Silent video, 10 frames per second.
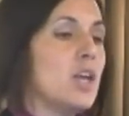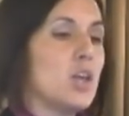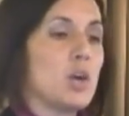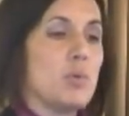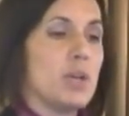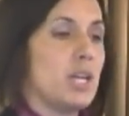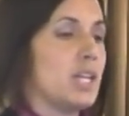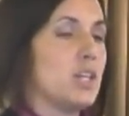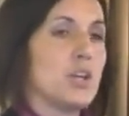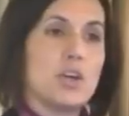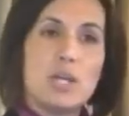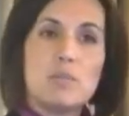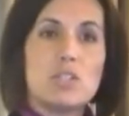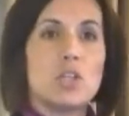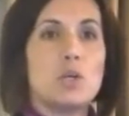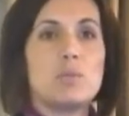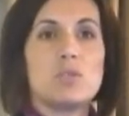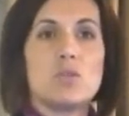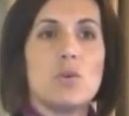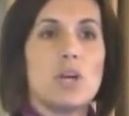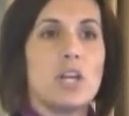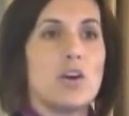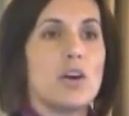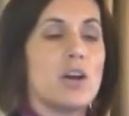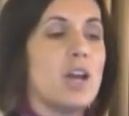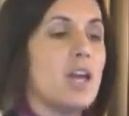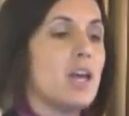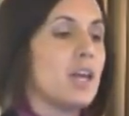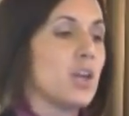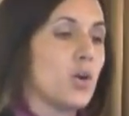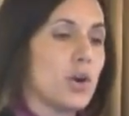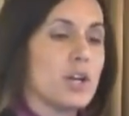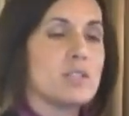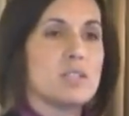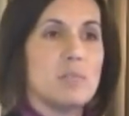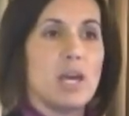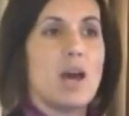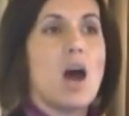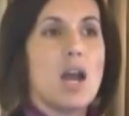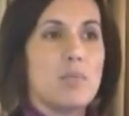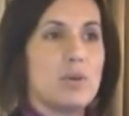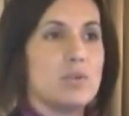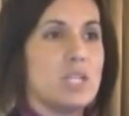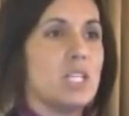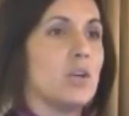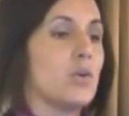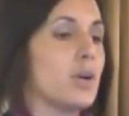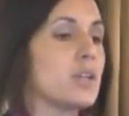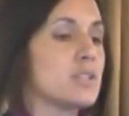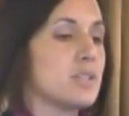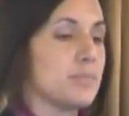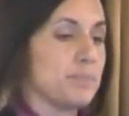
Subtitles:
You can put it in your cream soups or your yogurts to make a higher protein yogurt.